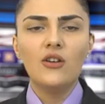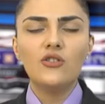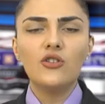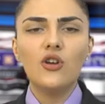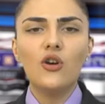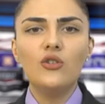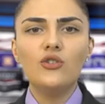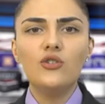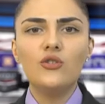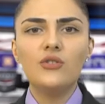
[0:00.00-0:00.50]

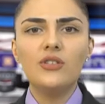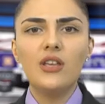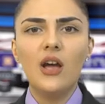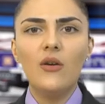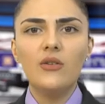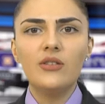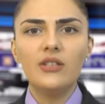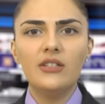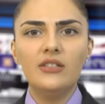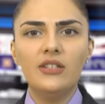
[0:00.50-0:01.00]
So
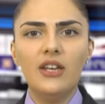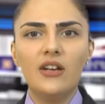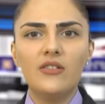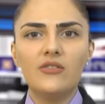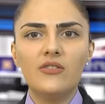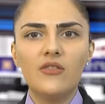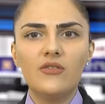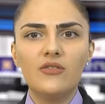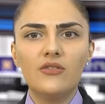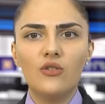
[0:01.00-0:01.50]
2,000
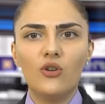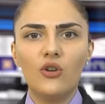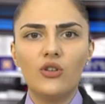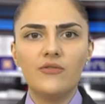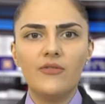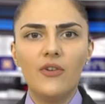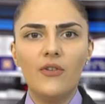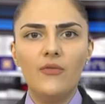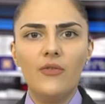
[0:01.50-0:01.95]
years of scrolls were